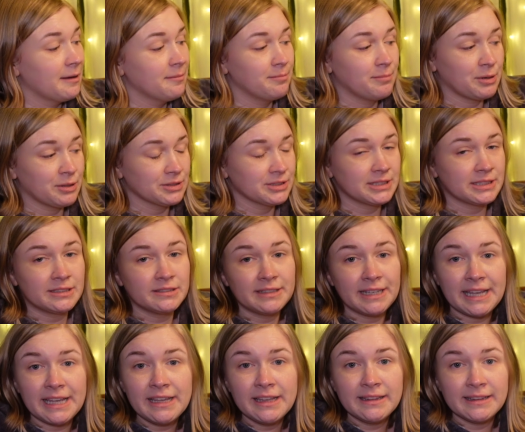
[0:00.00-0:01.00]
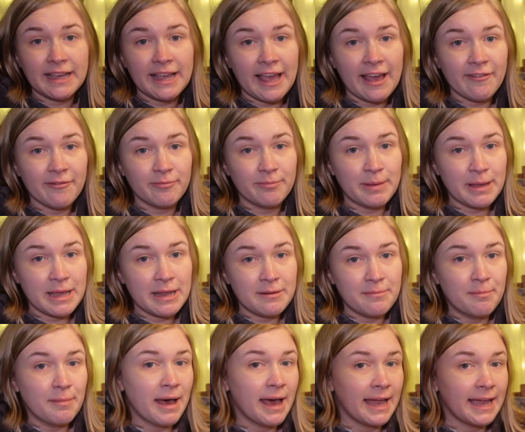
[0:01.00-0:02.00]
Personally, they have
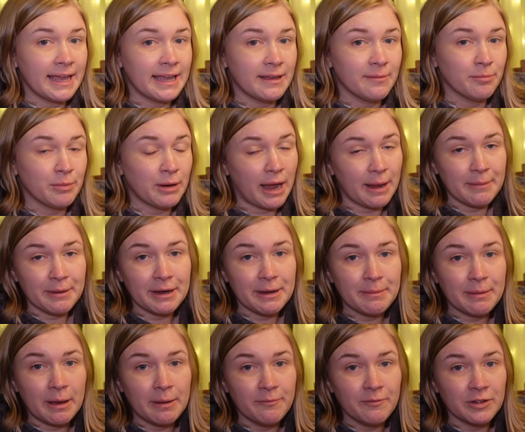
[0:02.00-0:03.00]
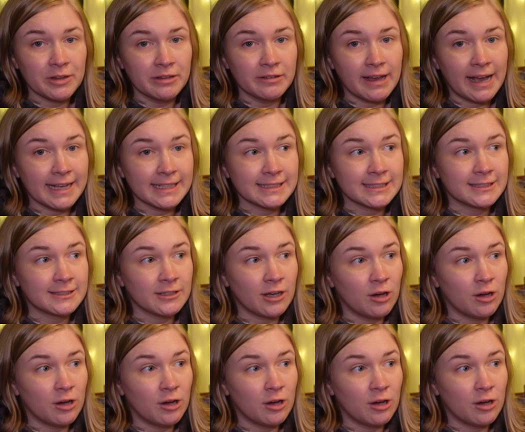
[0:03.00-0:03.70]
been my primary pump for the last